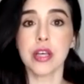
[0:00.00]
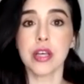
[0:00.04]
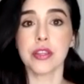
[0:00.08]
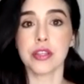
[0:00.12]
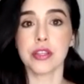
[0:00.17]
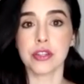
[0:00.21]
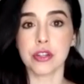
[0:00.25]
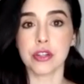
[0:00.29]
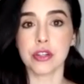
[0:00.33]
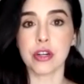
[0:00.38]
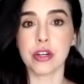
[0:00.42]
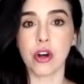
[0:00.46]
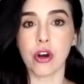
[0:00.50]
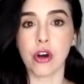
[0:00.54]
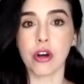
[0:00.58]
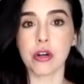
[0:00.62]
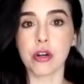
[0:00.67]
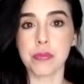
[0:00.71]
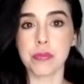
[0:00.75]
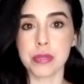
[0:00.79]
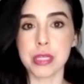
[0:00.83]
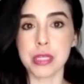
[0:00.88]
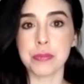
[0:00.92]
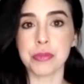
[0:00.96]
there
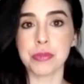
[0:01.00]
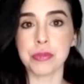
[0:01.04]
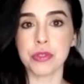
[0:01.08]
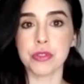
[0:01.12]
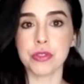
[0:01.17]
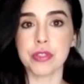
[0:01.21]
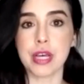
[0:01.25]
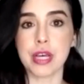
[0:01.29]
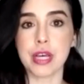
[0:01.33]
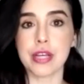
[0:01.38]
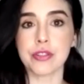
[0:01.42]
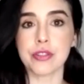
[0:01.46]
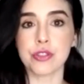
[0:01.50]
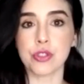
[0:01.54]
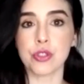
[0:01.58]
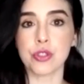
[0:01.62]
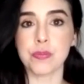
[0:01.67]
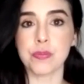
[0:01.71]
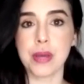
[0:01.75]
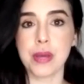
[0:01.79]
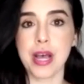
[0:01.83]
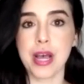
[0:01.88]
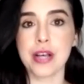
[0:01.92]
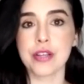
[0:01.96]
are people that do
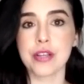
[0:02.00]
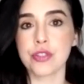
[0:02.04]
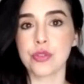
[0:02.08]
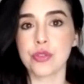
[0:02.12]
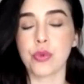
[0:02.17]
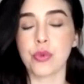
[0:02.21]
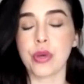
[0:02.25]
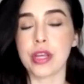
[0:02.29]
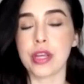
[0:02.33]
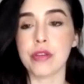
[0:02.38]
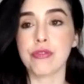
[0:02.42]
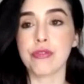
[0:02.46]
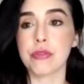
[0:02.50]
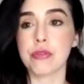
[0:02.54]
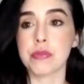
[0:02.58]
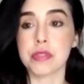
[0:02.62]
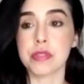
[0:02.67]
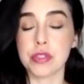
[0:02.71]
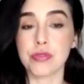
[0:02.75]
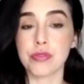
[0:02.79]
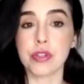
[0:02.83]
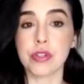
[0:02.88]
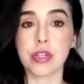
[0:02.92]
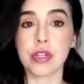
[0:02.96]
pass away from
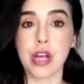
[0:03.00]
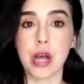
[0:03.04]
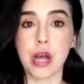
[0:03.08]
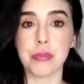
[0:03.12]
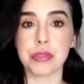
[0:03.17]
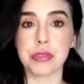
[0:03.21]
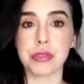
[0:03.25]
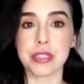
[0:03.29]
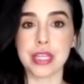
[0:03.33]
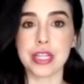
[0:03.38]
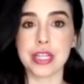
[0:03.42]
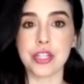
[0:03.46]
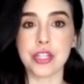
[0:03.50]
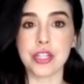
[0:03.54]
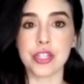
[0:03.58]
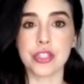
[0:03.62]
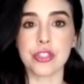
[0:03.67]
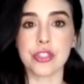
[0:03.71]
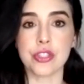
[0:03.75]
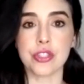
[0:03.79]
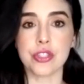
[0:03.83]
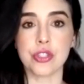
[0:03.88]
different complications.